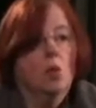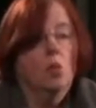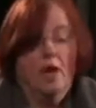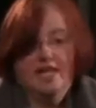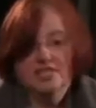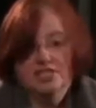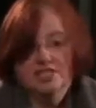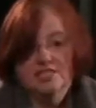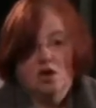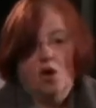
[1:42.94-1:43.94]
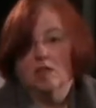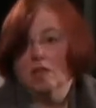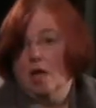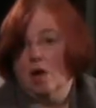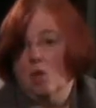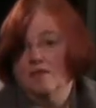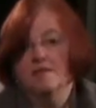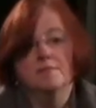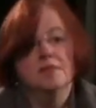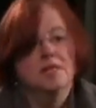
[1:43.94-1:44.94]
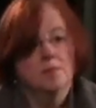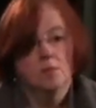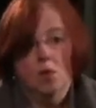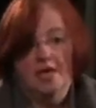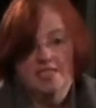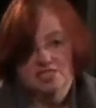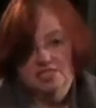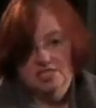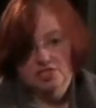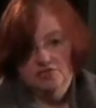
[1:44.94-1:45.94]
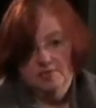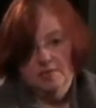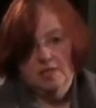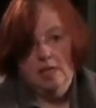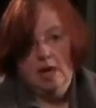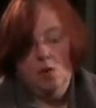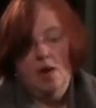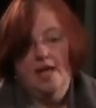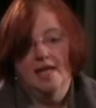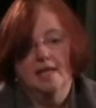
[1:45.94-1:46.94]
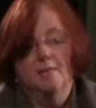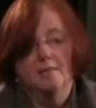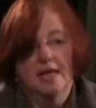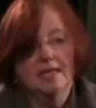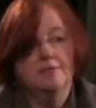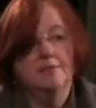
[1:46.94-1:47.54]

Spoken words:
Wages are low. The minimum wage is extremely low, and many